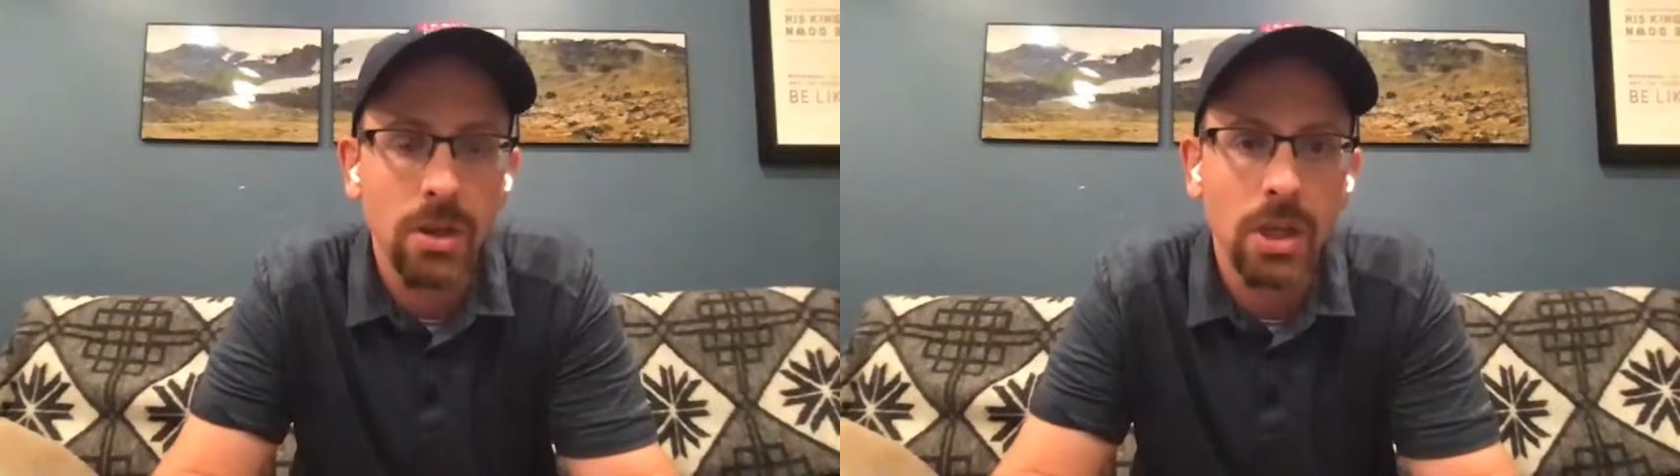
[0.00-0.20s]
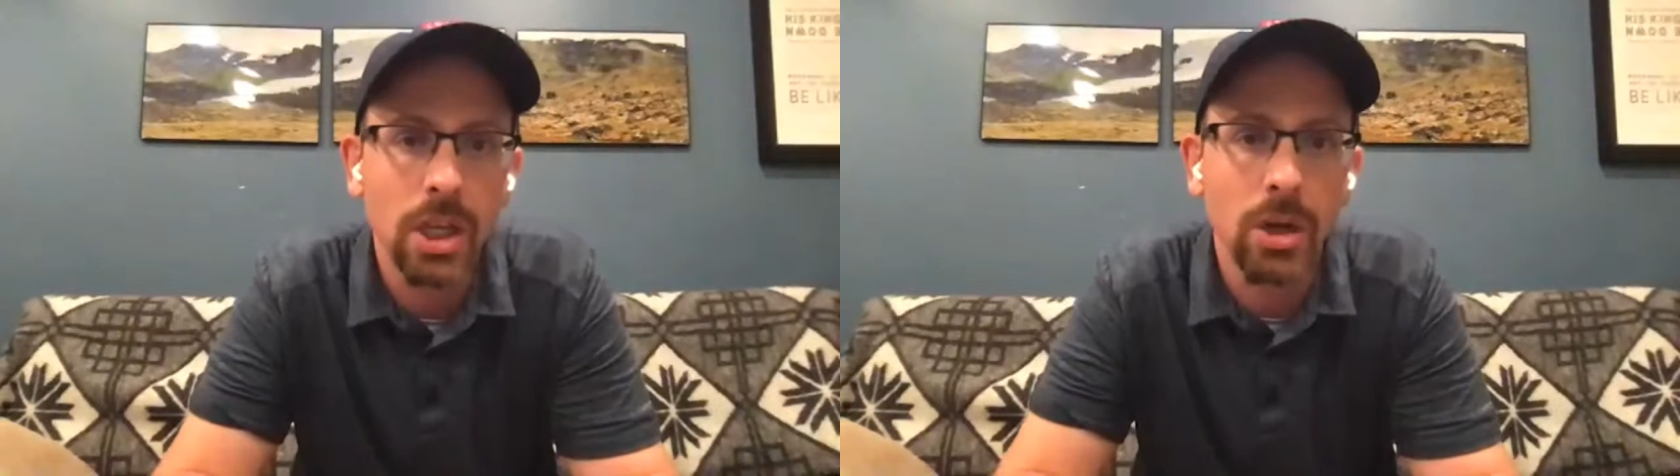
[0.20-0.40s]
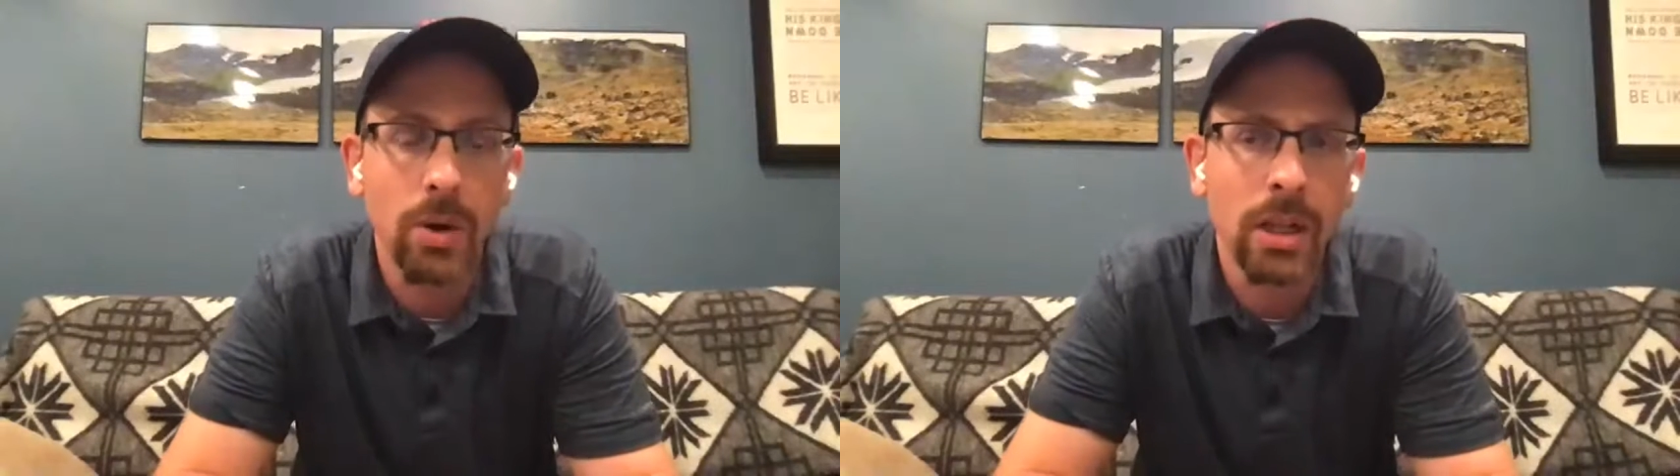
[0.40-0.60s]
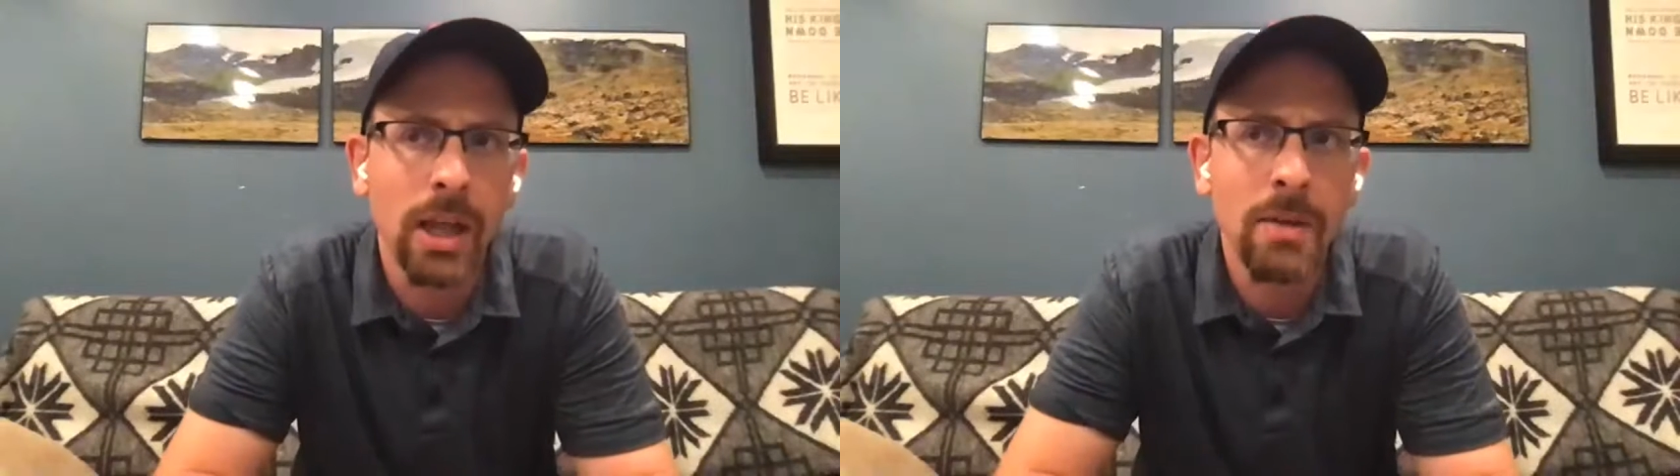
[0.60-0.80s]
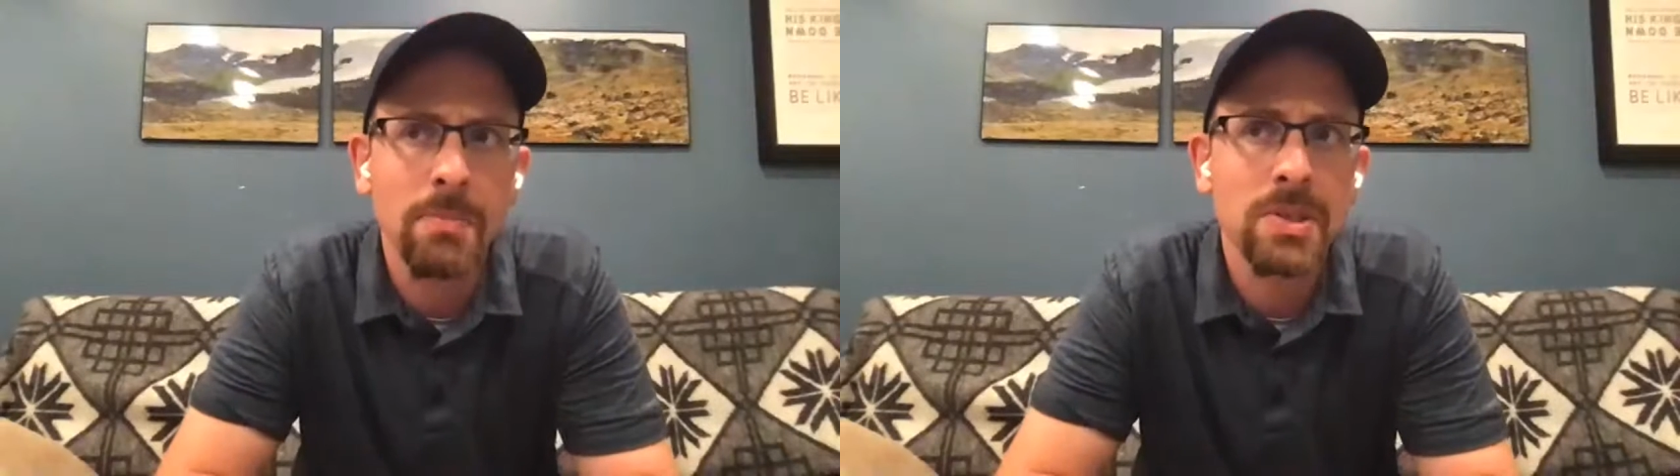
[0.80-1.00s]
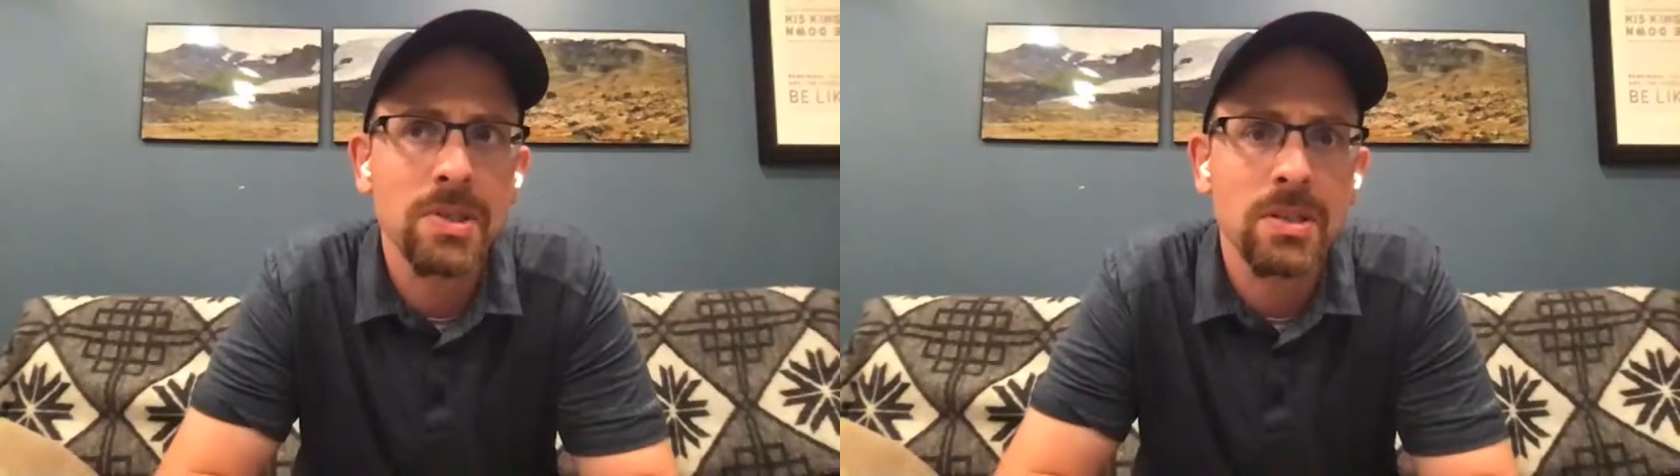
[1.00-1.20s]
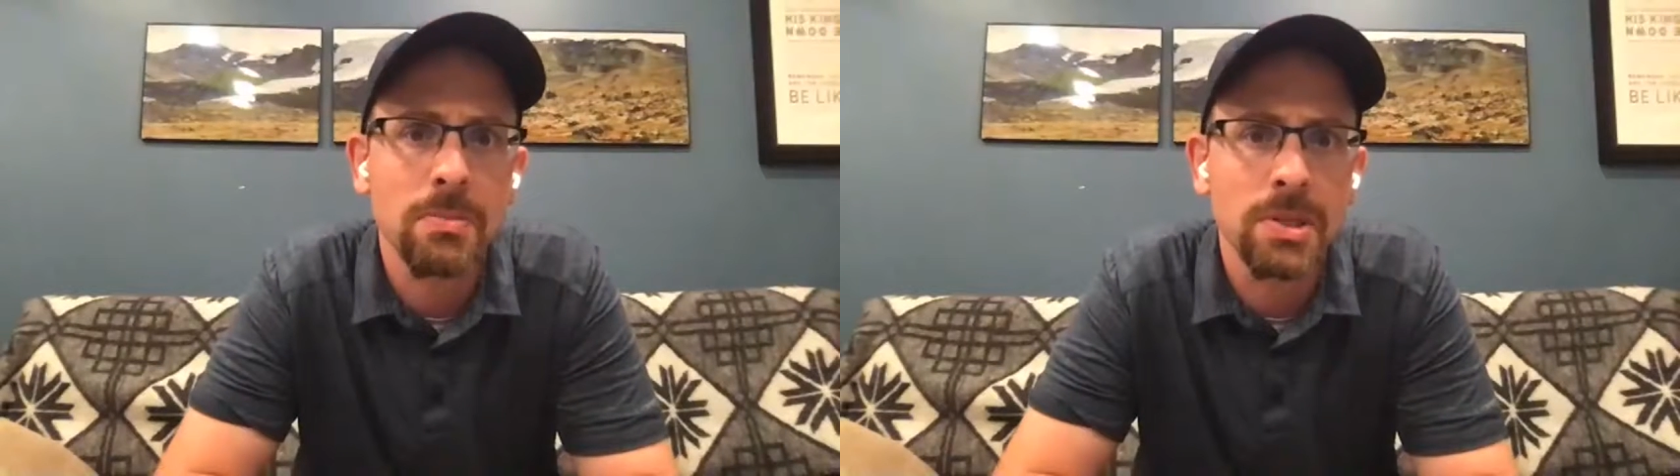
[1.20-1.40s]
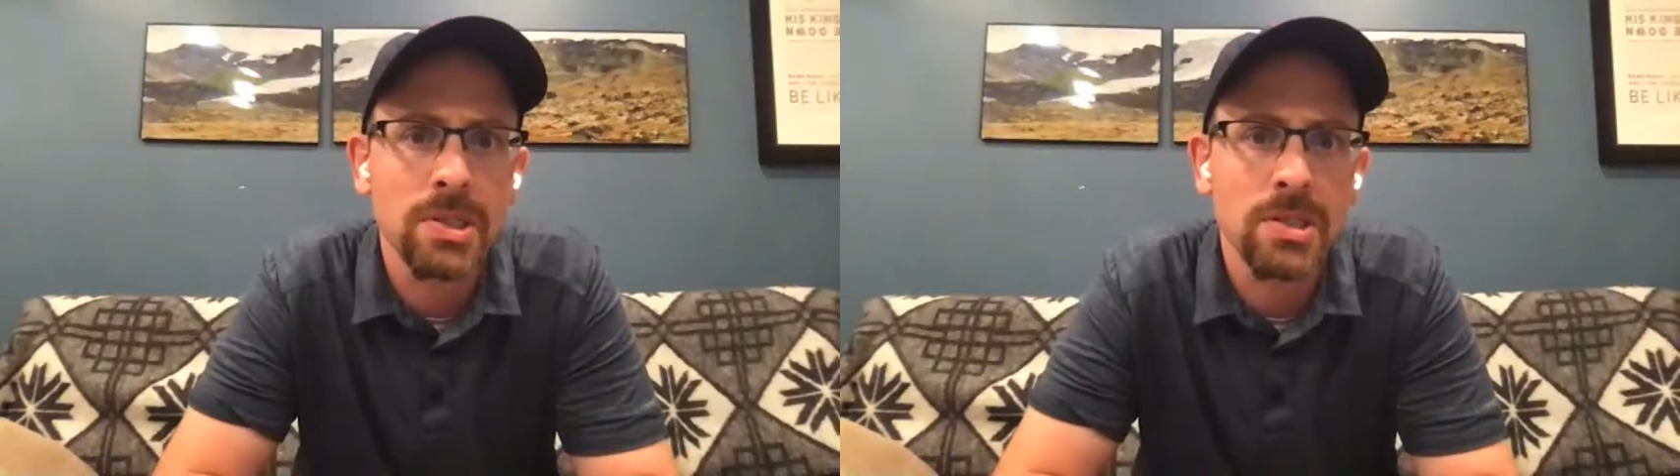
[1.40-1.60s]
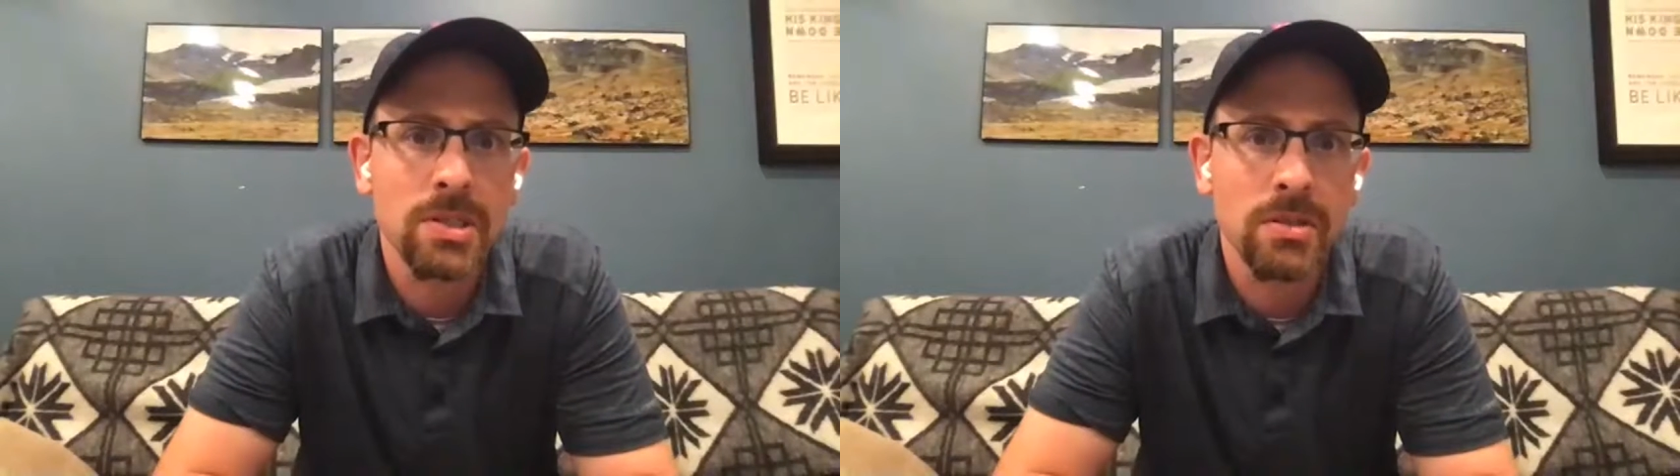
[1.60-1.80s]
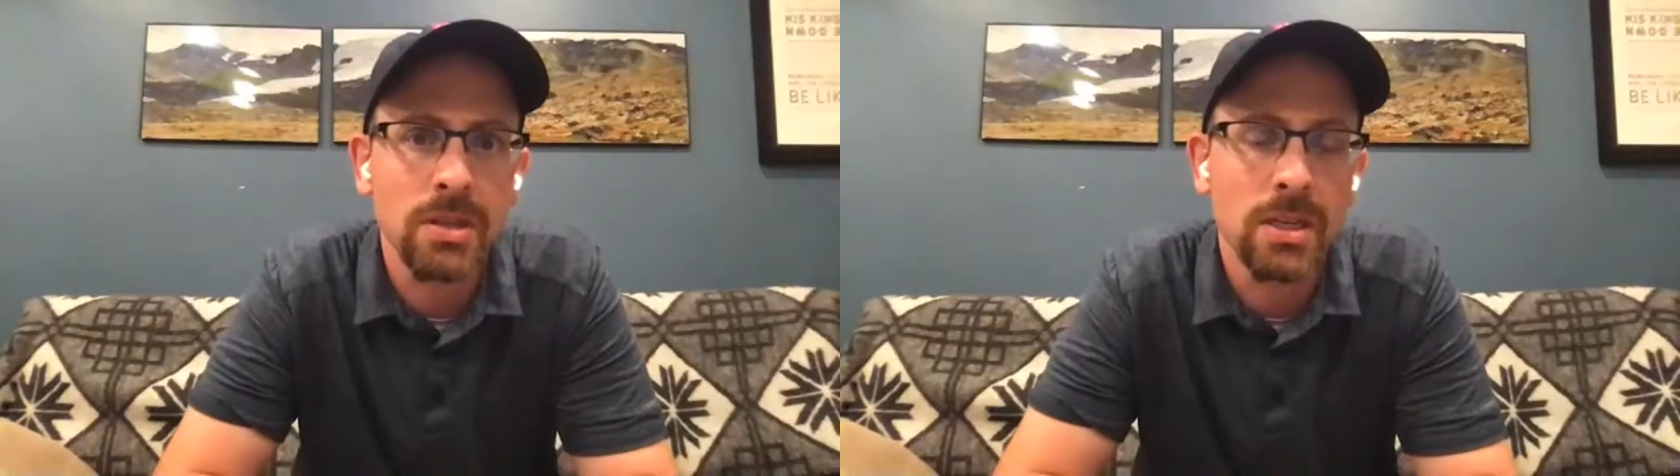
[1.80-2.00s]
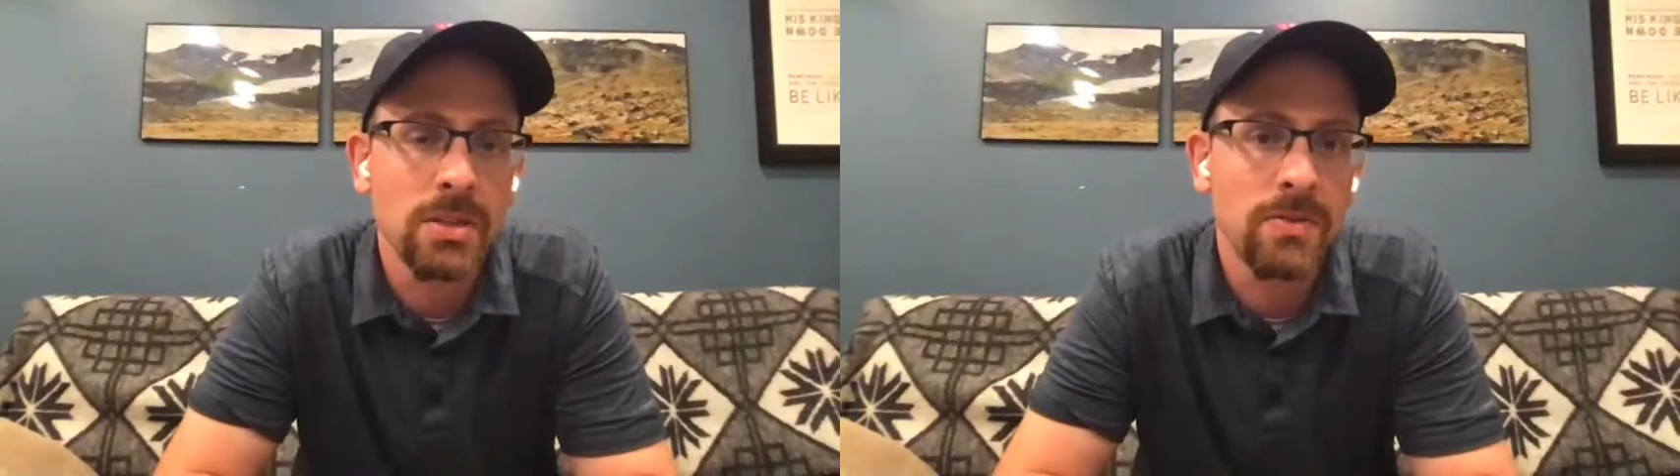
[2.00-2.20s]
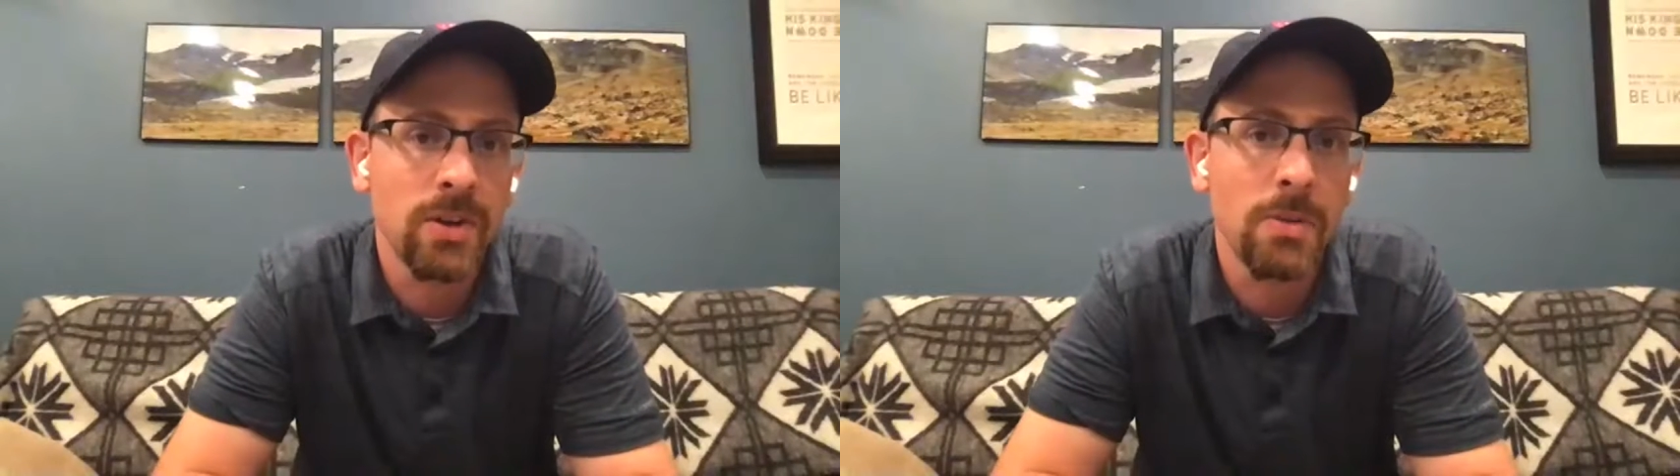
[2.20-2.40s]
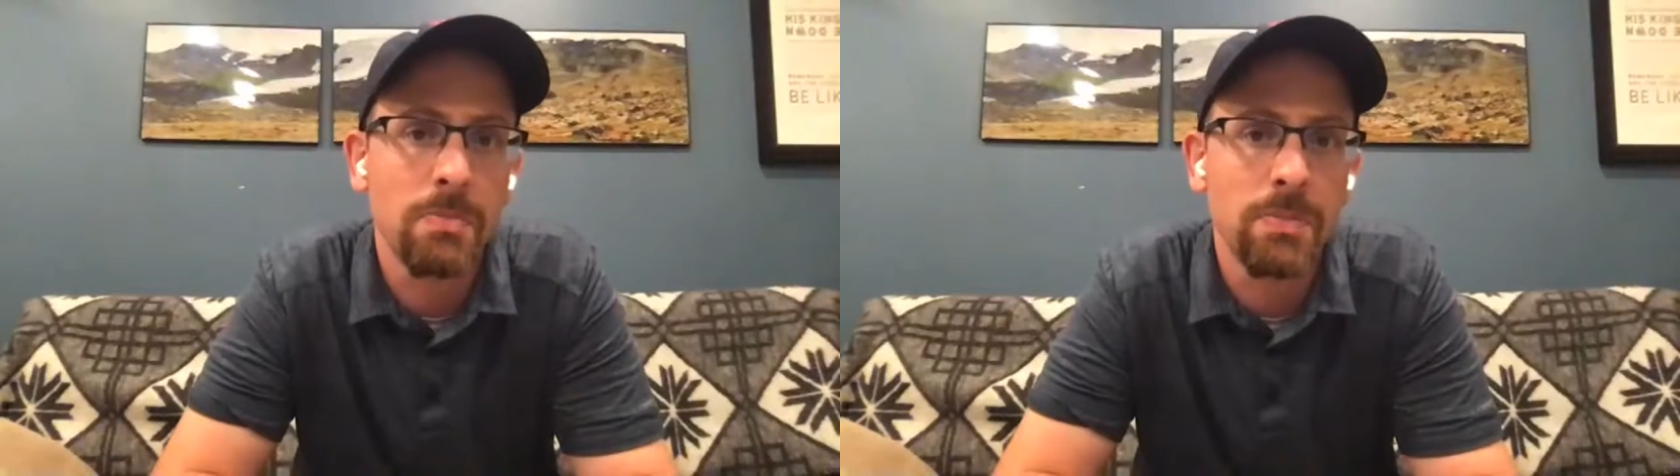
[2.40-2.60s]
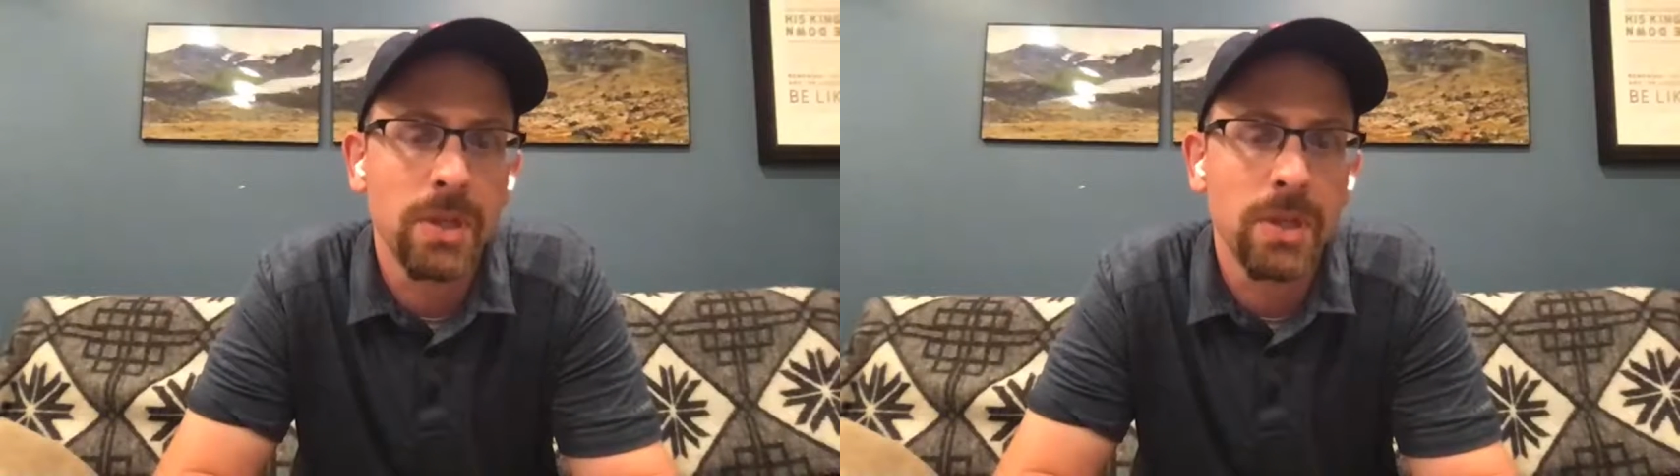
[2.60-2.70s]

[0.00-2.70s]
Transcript: and a lot of business to business is very,